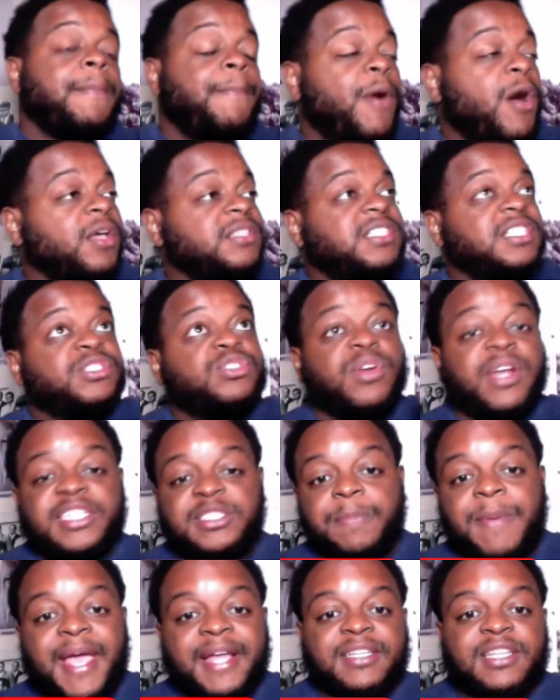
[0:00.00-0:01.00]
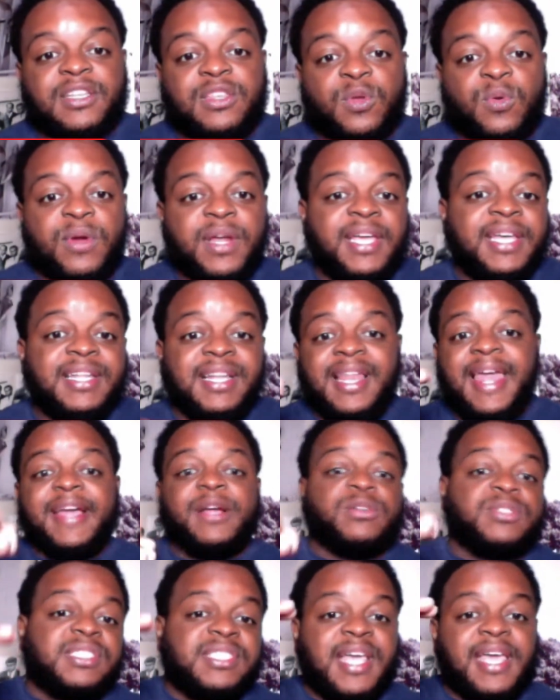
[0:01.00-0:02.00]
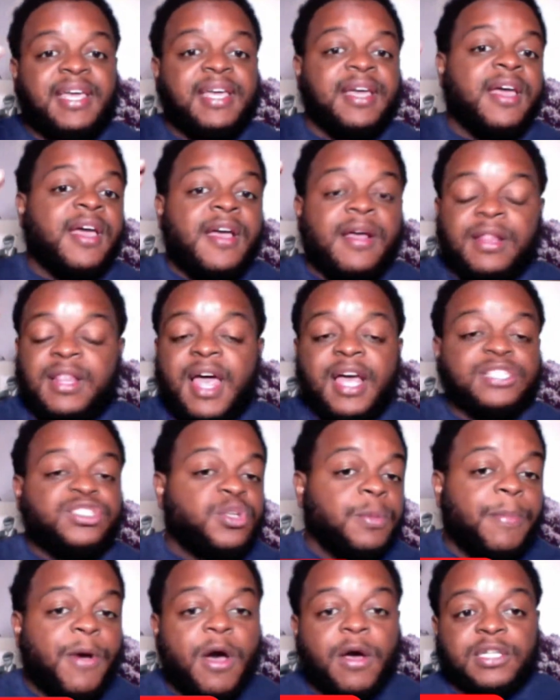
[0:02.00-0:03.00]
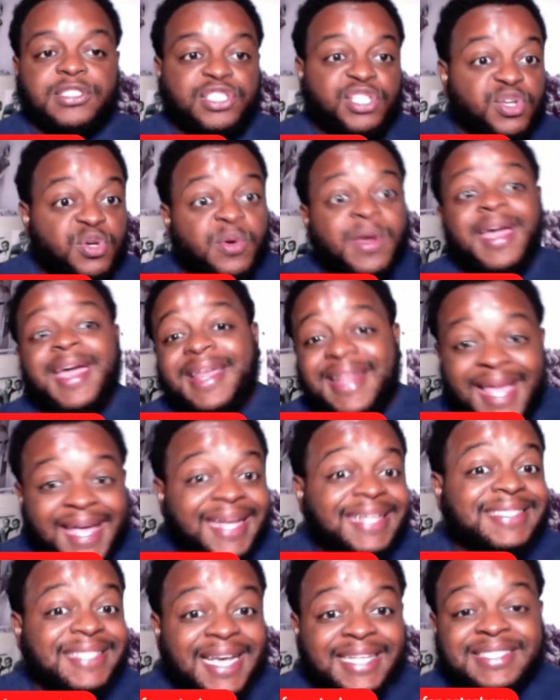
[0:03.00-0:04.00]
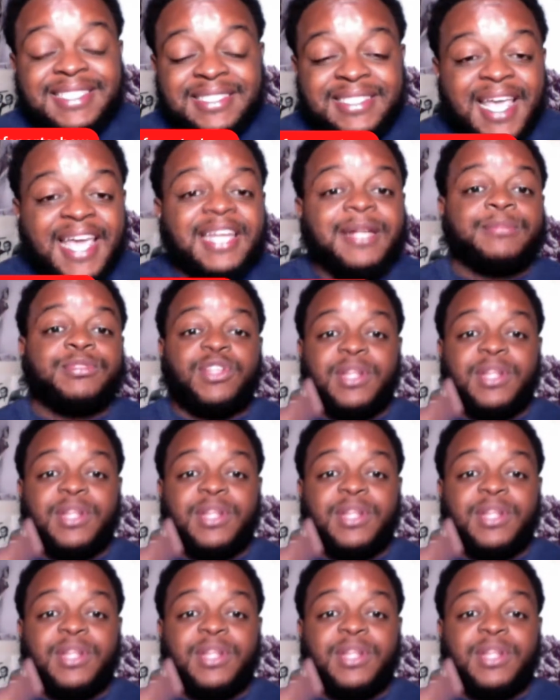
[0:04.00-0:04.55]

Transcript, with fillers: Boston trades back to three. Lakers take Lonzo Ball at two, and they get Jayson Tatum.